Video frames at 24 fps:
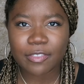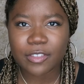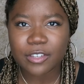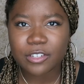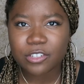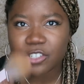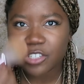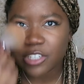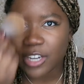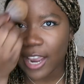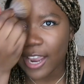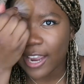the
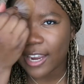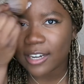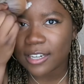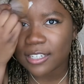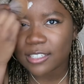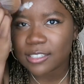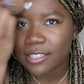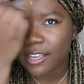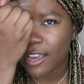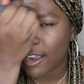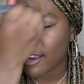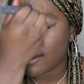shine
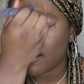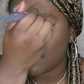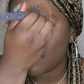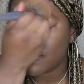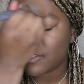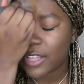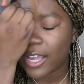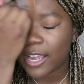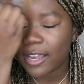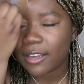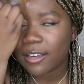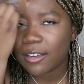is kind of
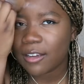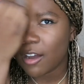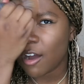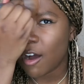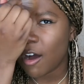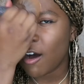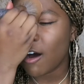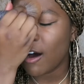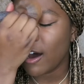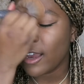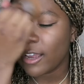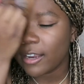like
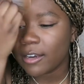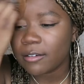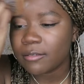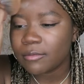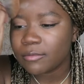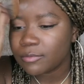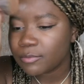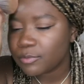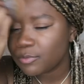gone,